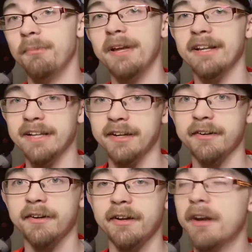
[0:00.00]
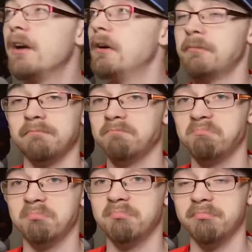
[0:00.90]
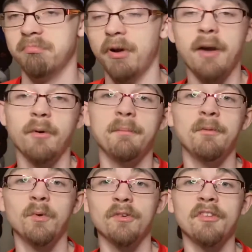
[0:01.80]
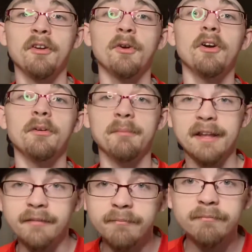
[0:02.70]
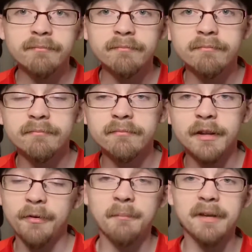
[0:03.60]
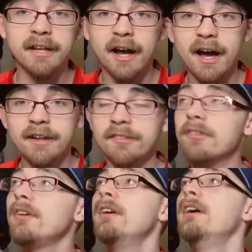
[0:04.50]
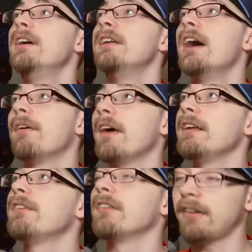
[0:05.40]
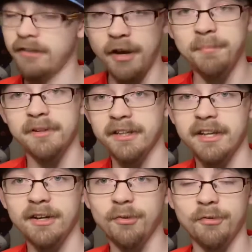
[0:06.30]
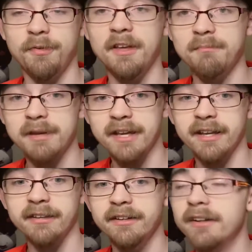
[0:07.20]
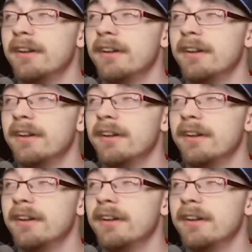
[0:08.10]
been here. Probably would have been worse under Herdman, if I'm being honest. Now, that is a couple of years of him being